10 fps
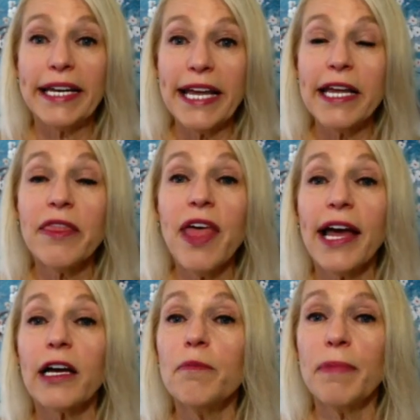And in
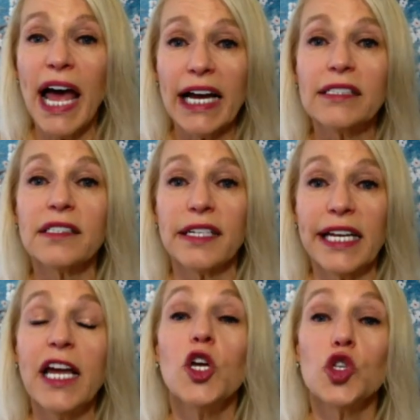that
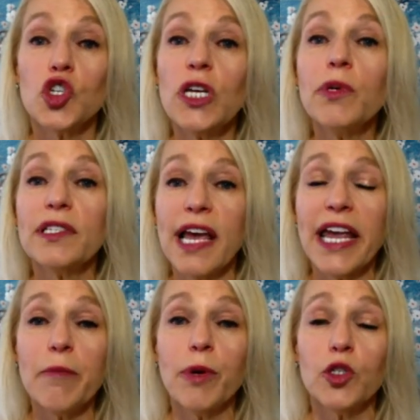capacity, she was
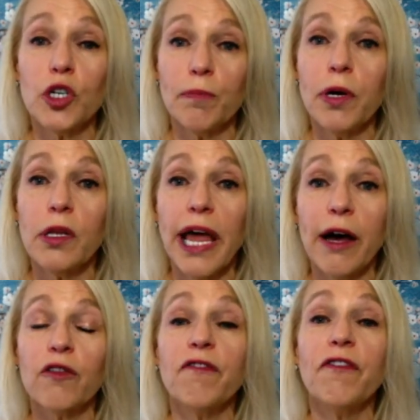able to pull
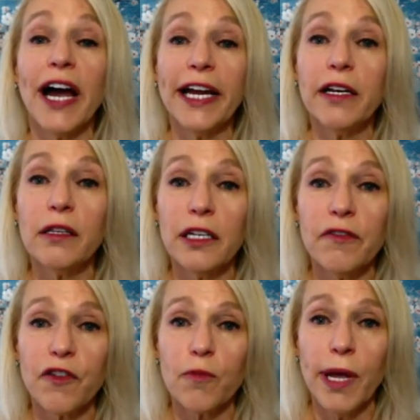out vital
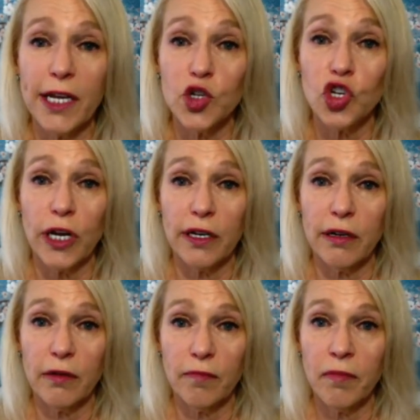information
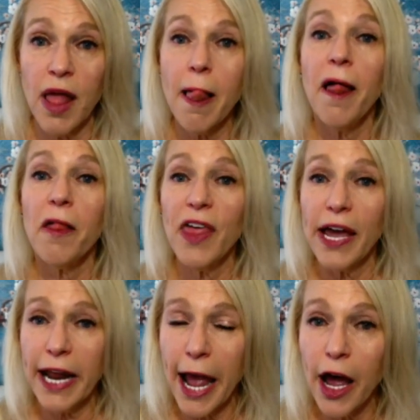
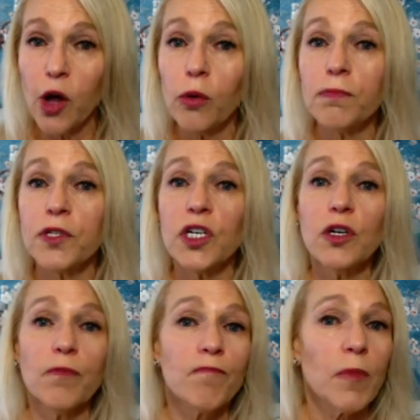that helped
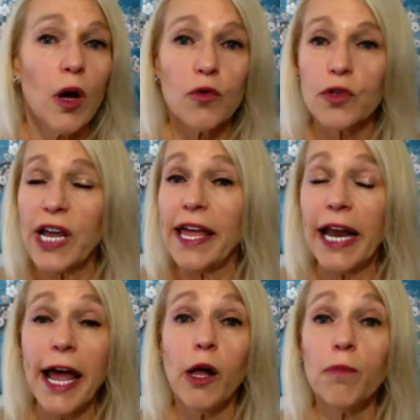to
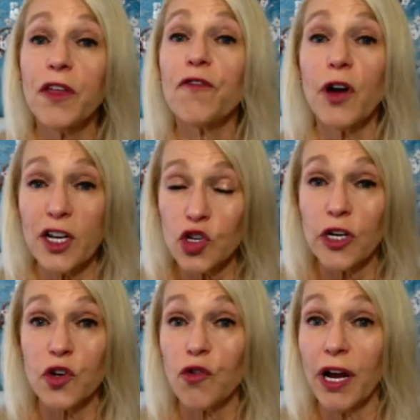help the French
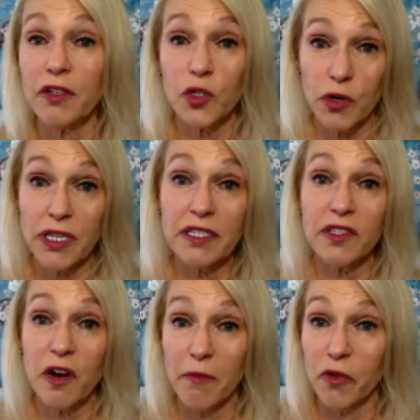underground during
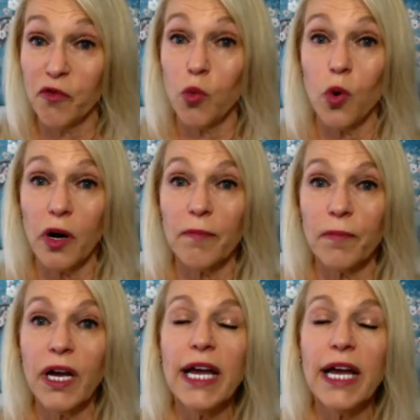this time of war.